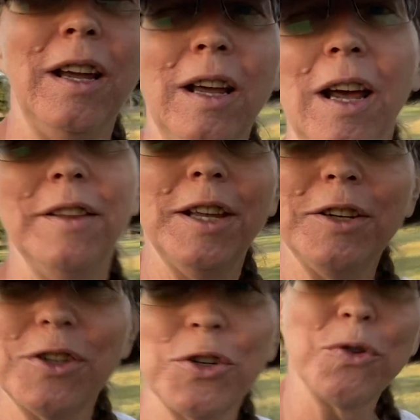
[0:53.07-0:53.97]
and they
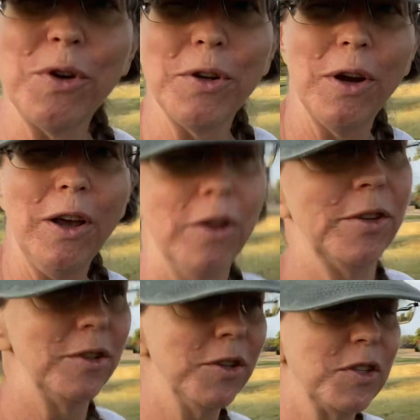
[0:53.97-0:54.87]
destroy your health,
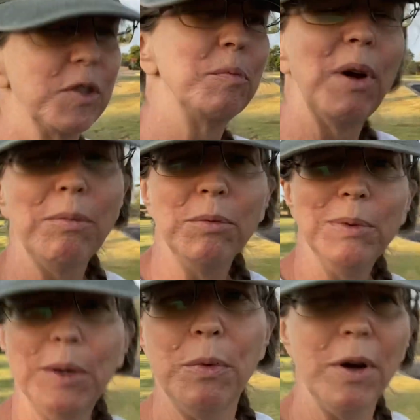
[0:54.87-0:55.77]
and this is
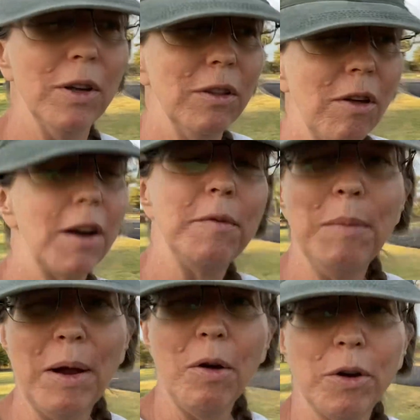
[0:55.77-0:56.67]
probably where a lot of my
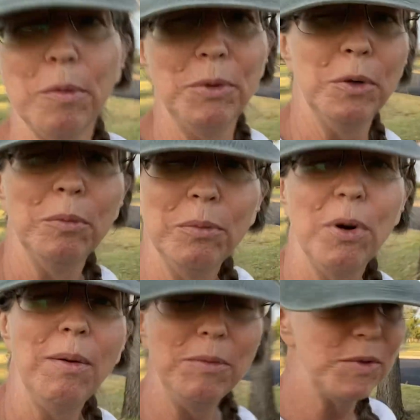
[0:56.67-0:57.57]
autoimmune
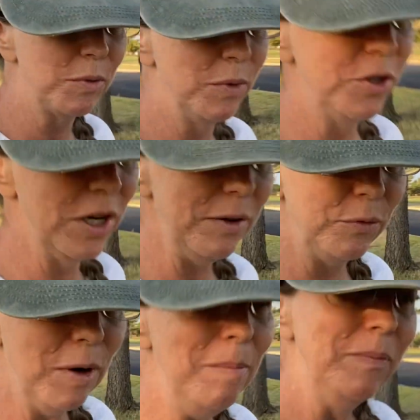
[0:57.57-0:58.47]
problems originate from.